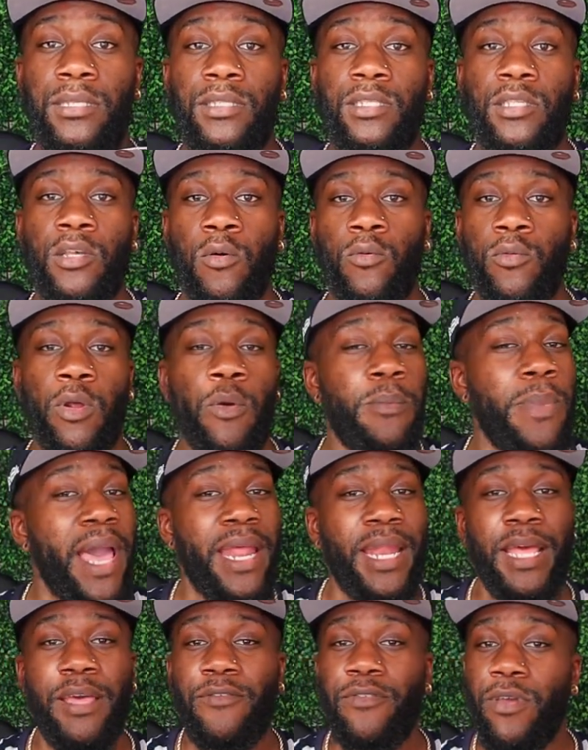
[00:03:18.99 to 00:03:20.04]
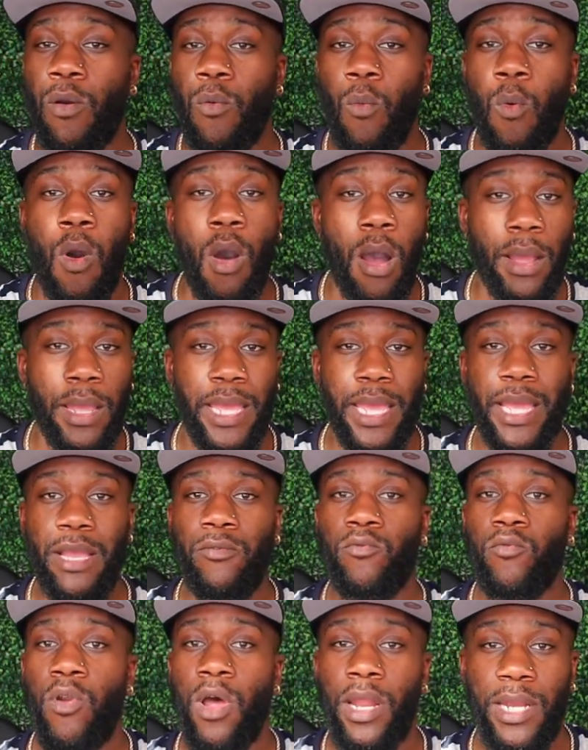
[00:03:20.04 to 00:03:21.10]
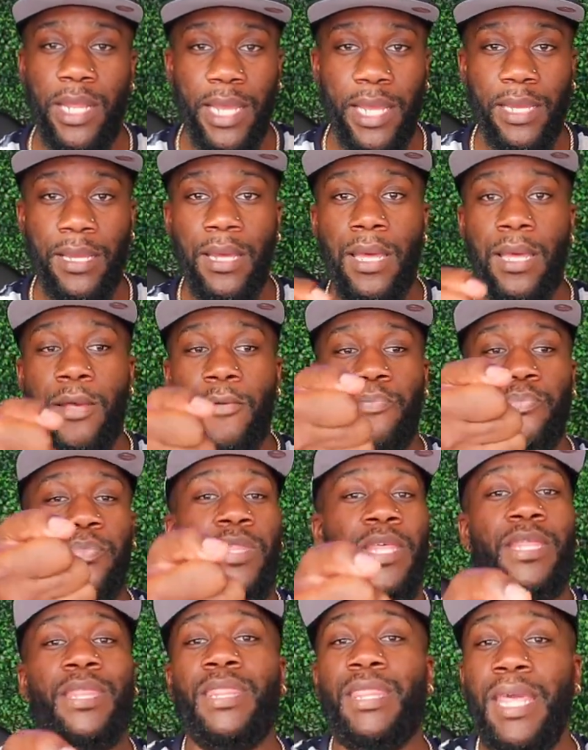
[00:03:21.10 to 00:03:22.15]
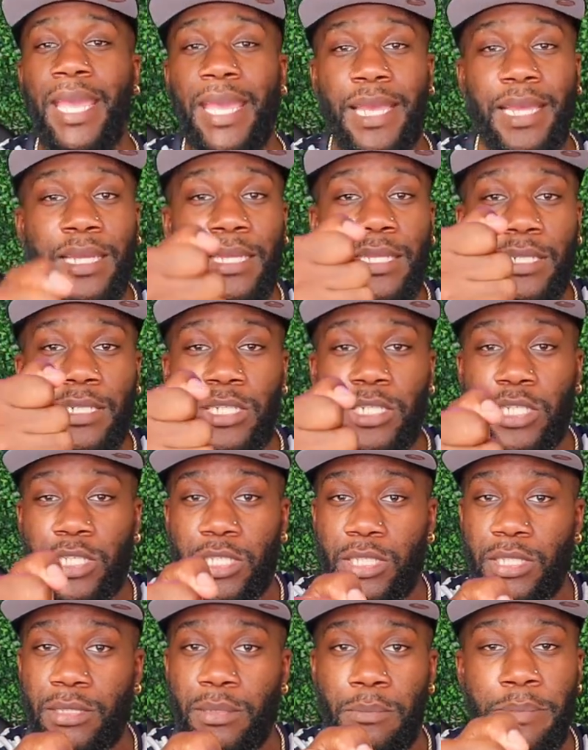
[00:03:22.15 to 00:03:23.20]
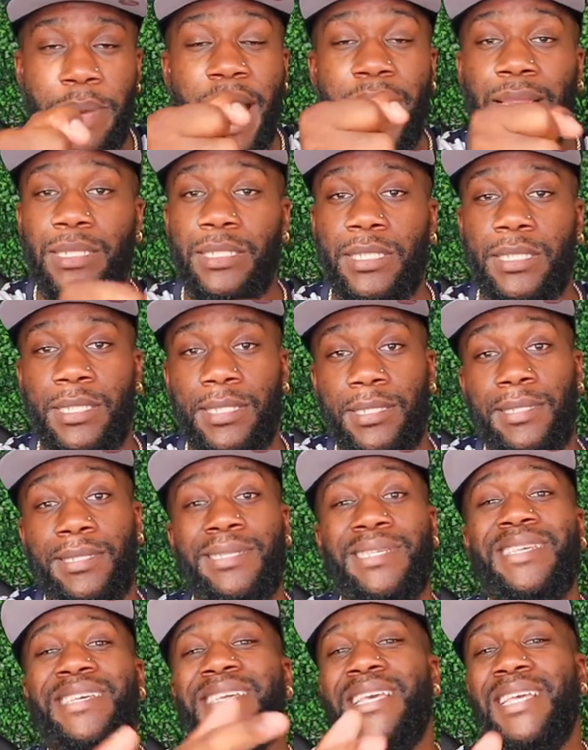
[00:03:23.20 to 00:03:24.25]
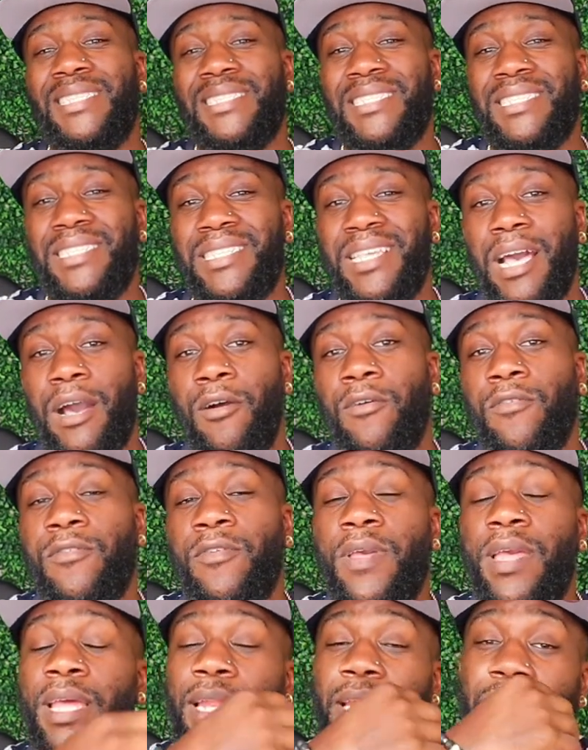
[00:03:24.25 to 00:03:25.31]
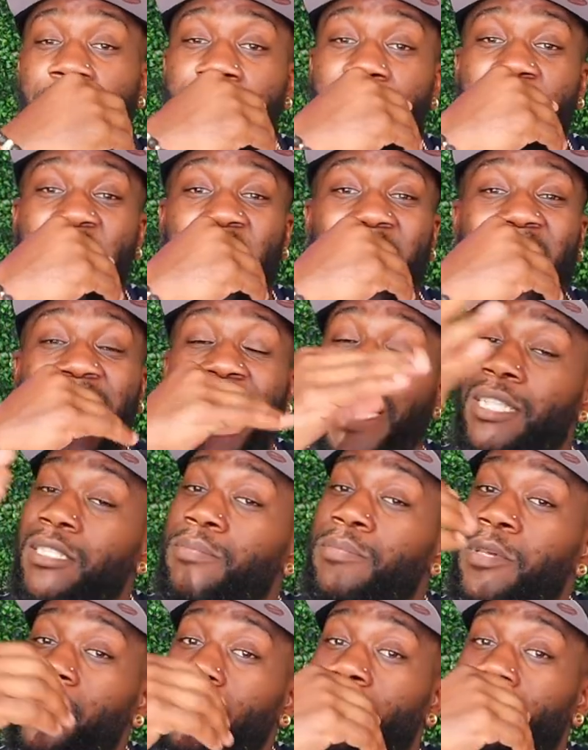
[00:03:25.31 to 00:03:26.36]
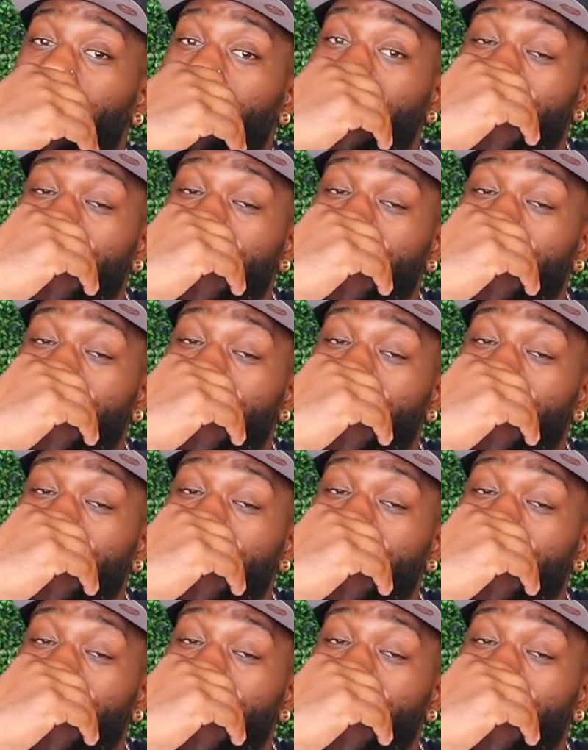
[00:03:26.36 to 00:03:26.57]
So no matter if you're walking, running, the thing just balances itself, and that's beautiful.